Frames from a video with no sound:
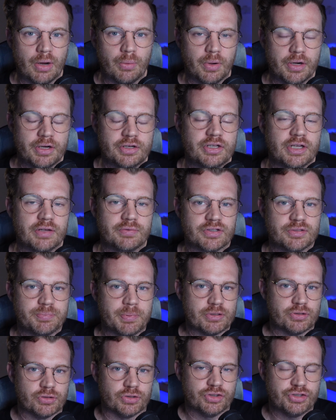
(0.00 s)
wanted to give a
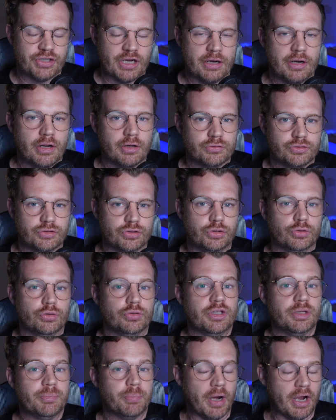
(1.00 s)
special shout out to
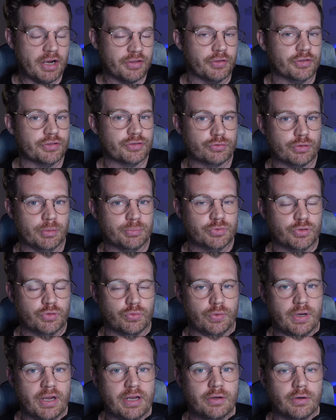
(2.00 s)
the Python script
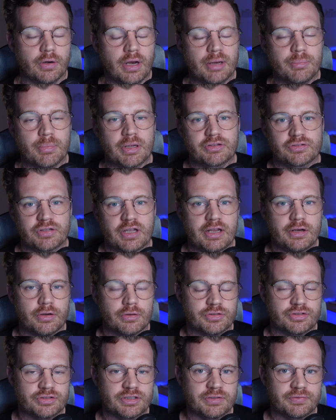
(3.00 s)
creator and
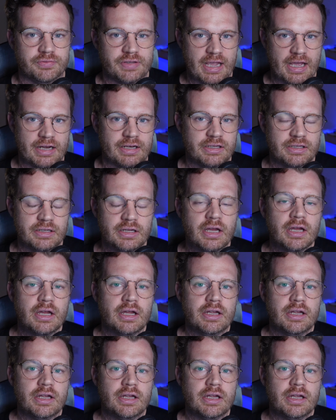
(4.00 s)
maintainer, Steve Kenny.